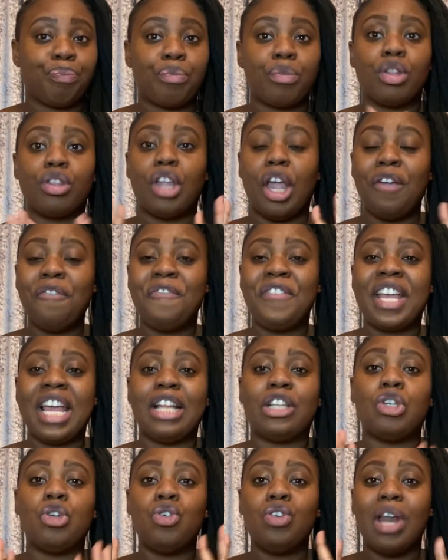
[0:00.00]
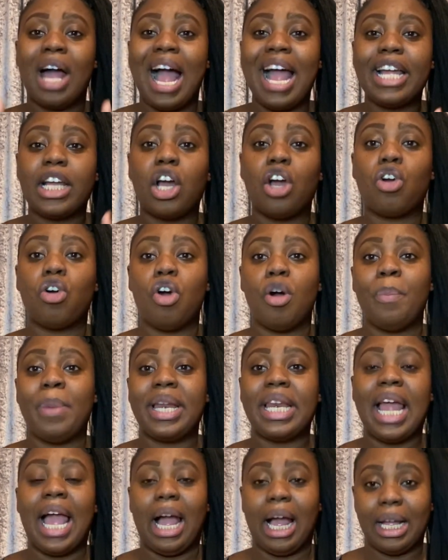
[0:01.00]
don't forget to like,
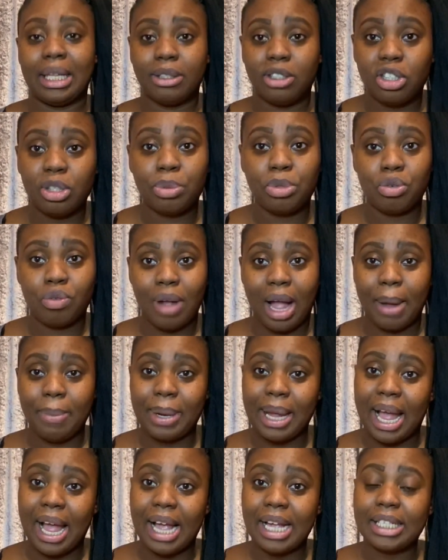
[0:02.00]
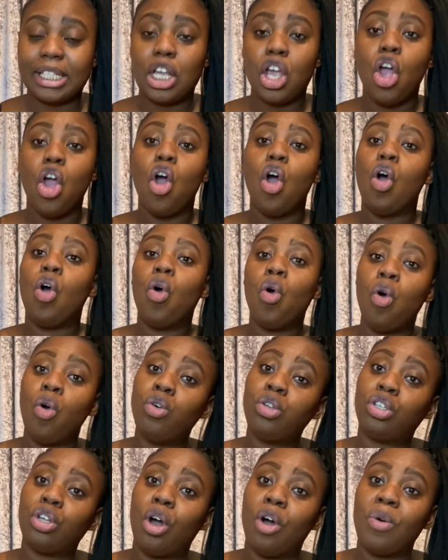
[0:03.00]
comment and subscribe guys
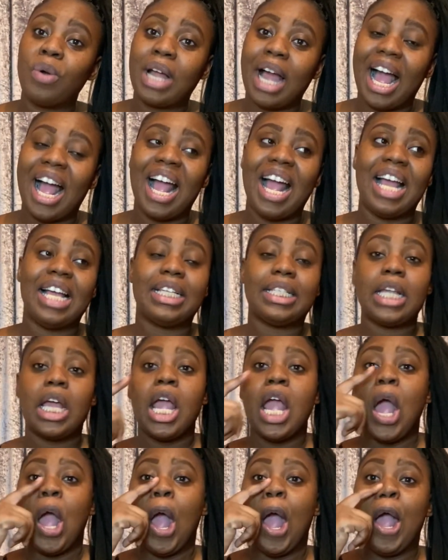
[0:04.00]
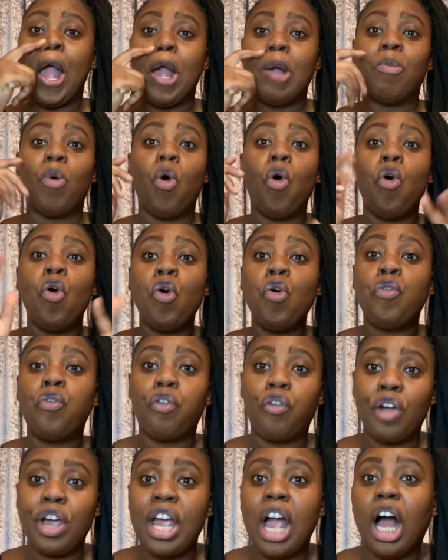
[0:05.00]
also guys um all
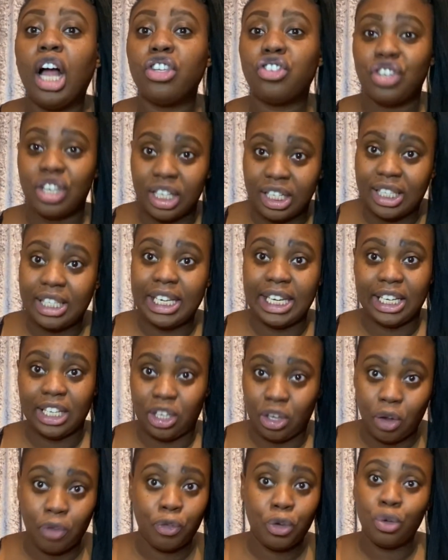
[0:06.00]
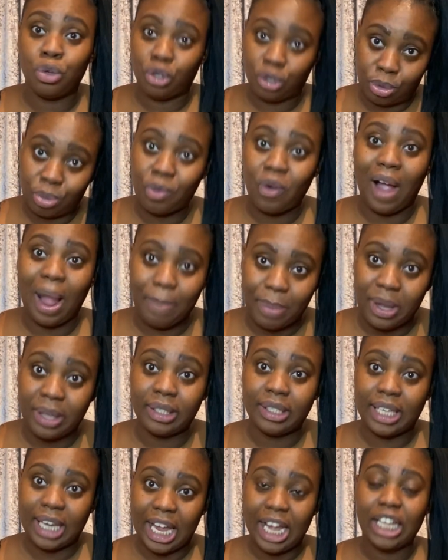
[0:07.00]
360 of you
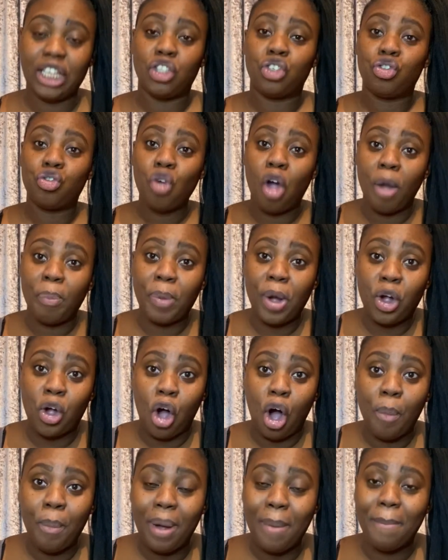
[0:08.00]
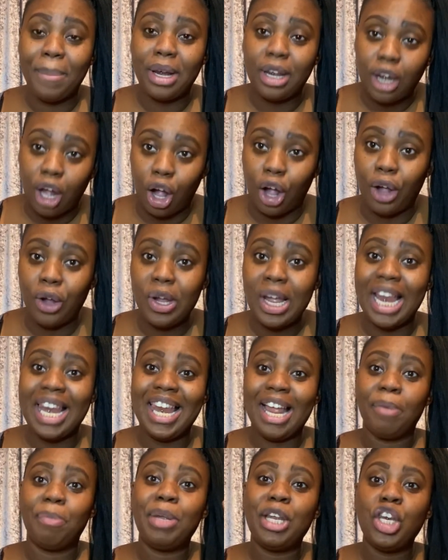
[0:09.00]
subscribers yeah drop a comment below
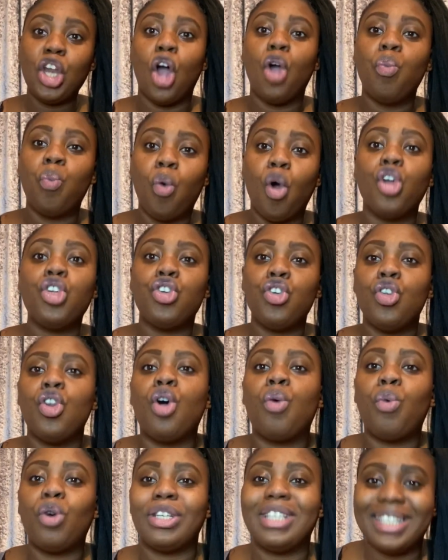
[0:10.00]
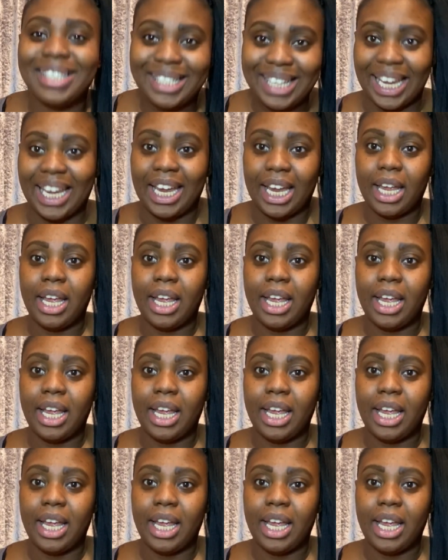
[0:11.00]
let me know what you lot want to see